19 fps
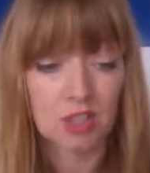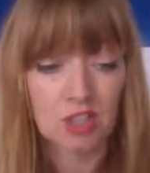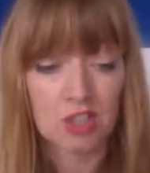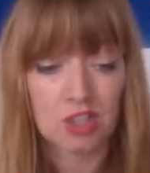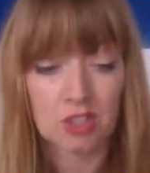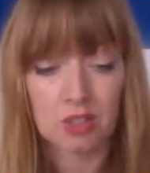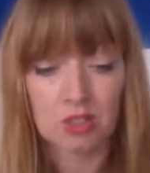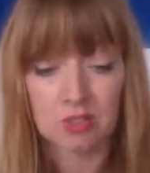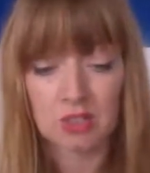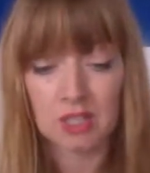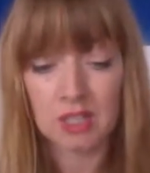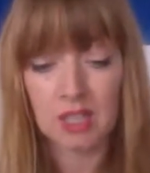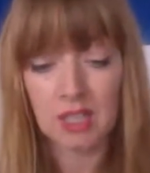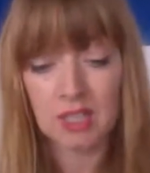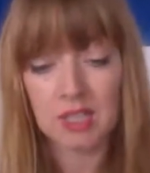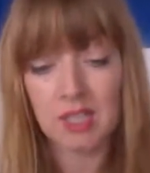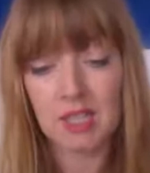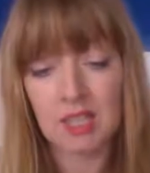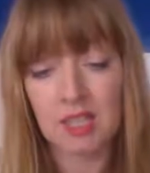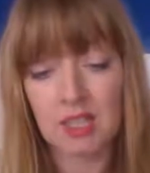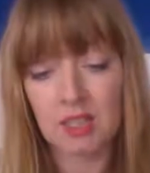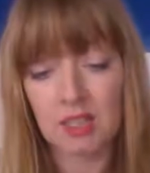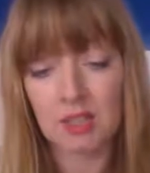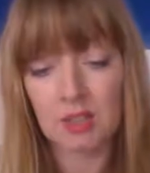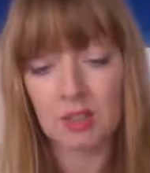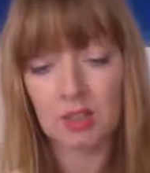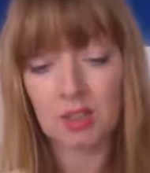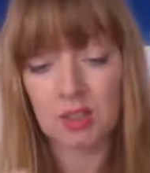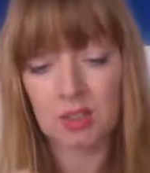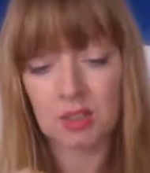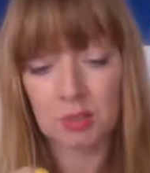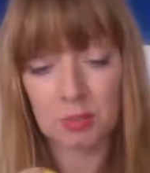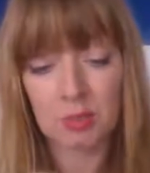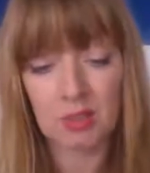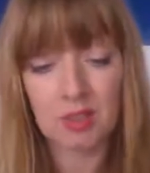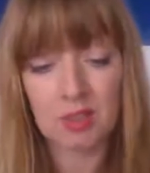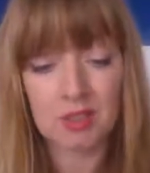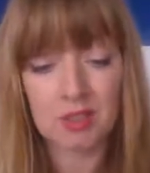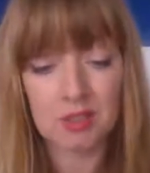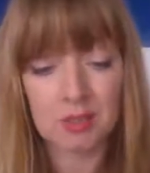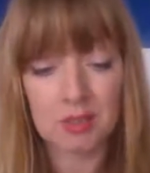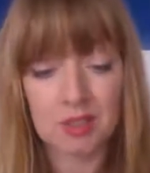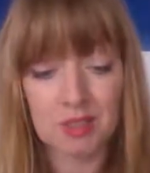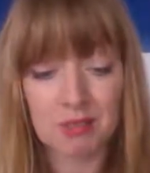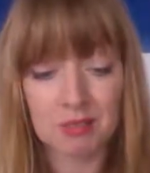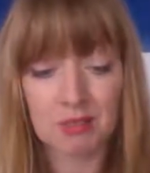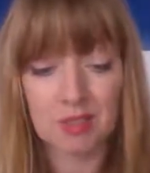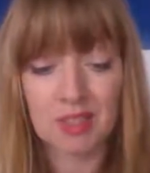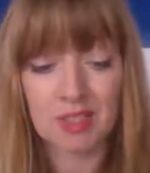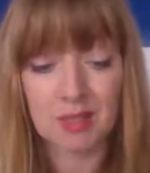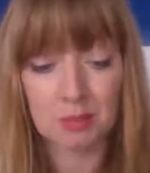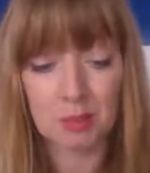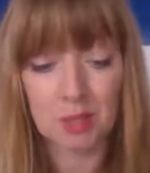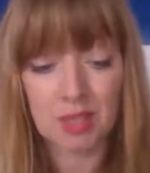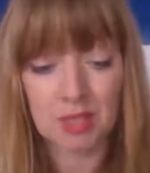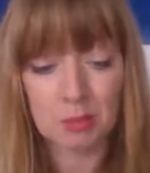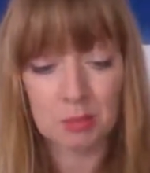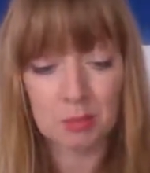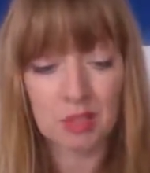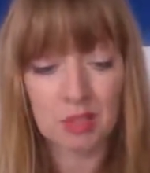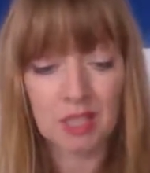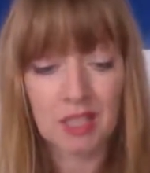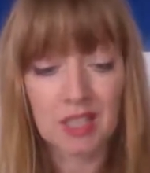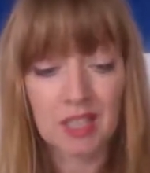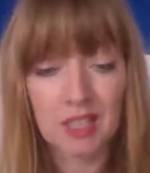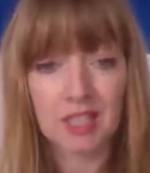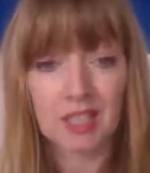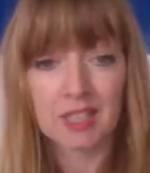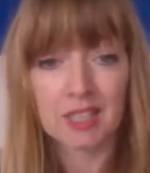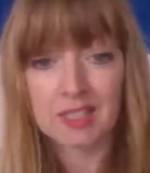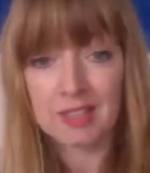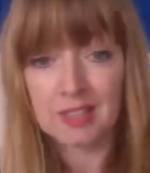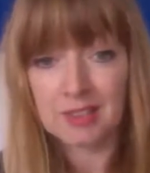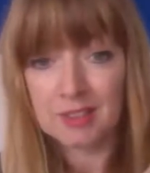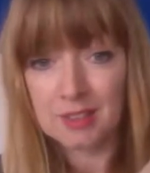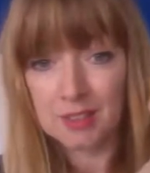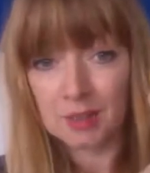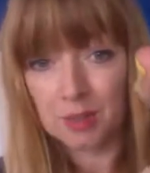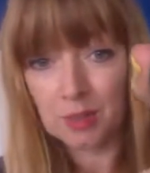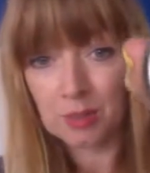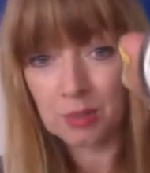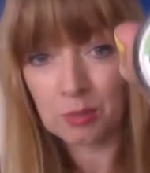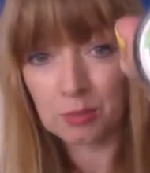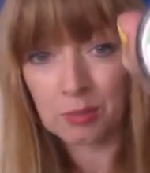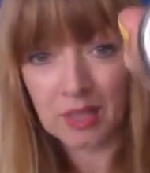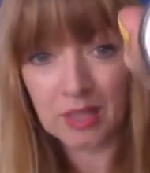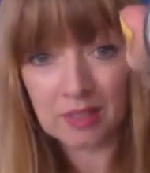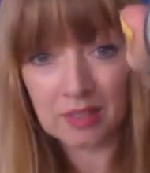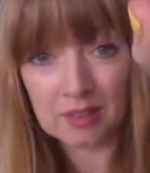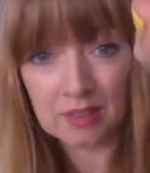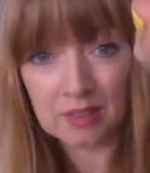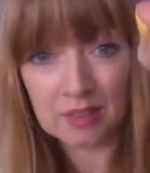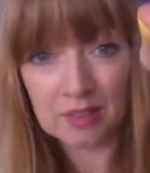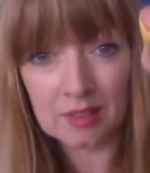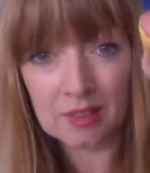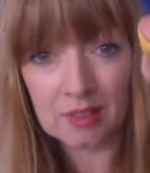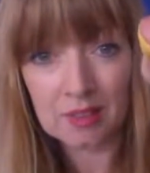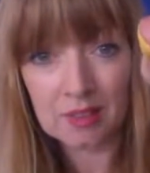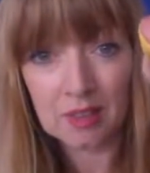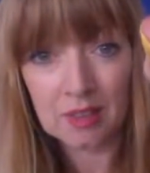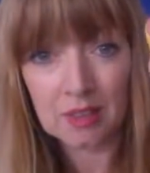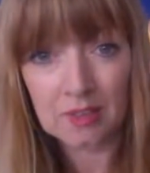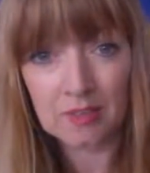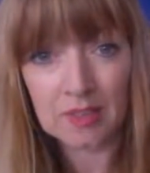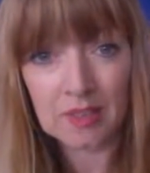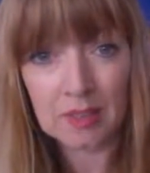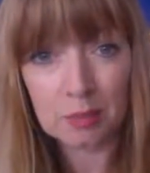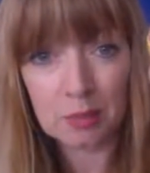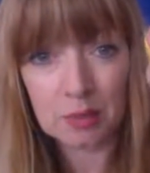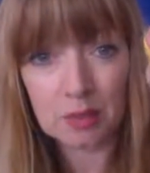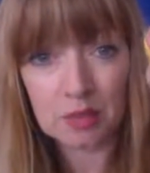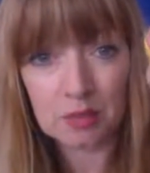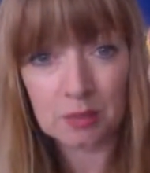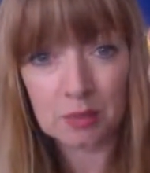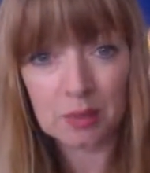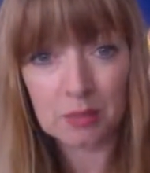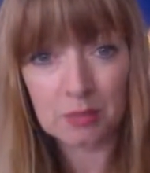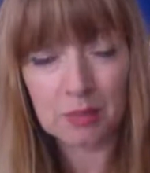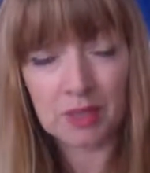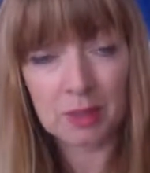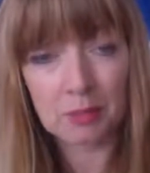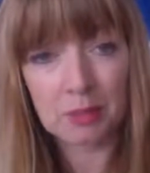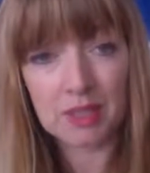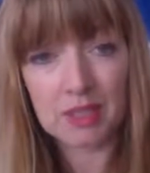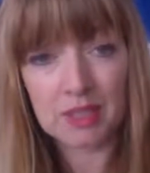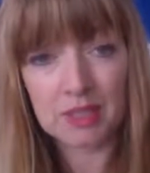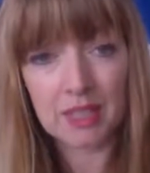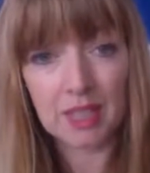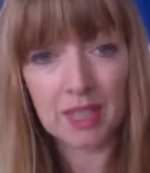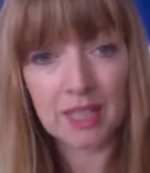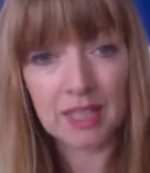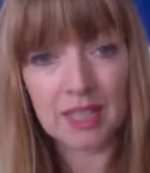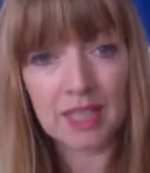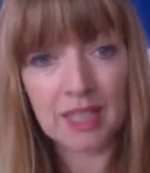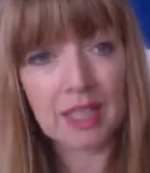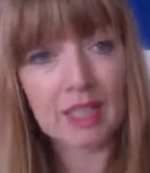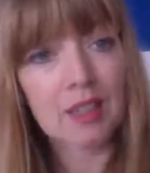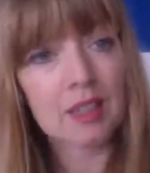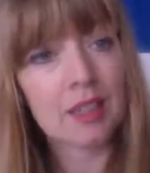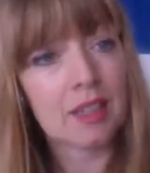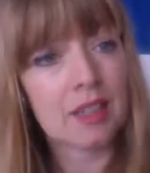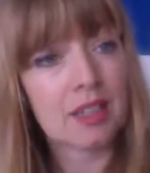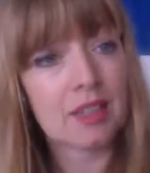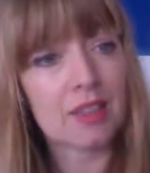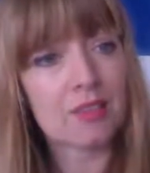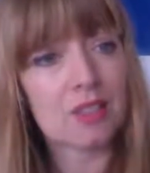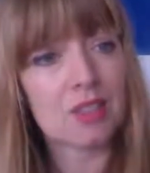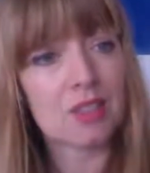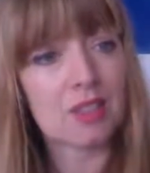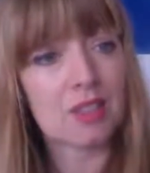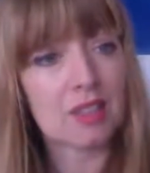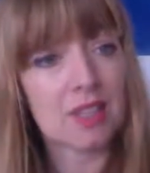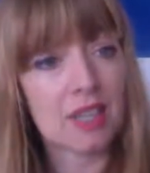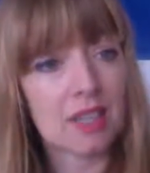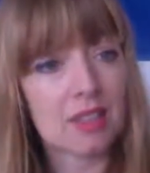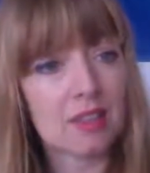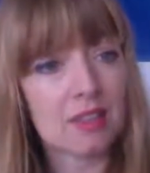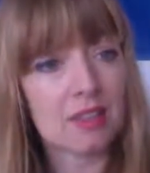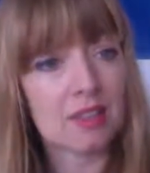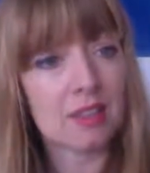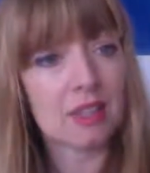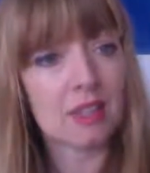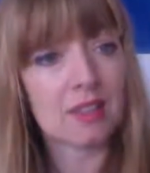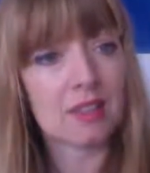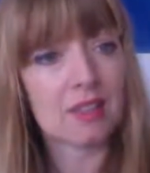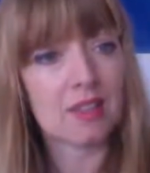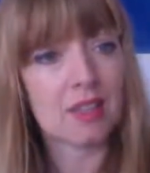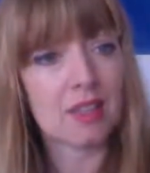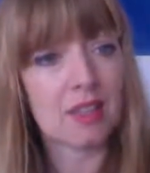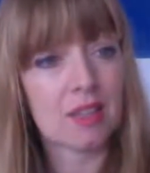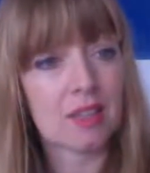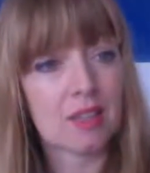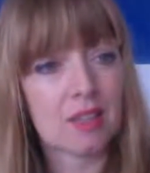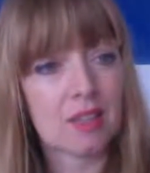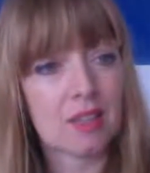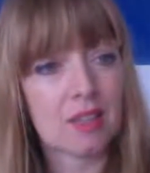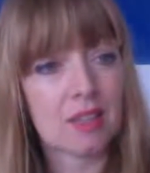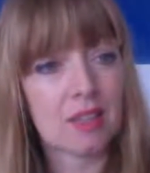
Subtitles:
So it's really handy, and like all Lush products, which I'm really impressed by, it tells you who made it. This product was made by Tally, and it gives you the date, and it says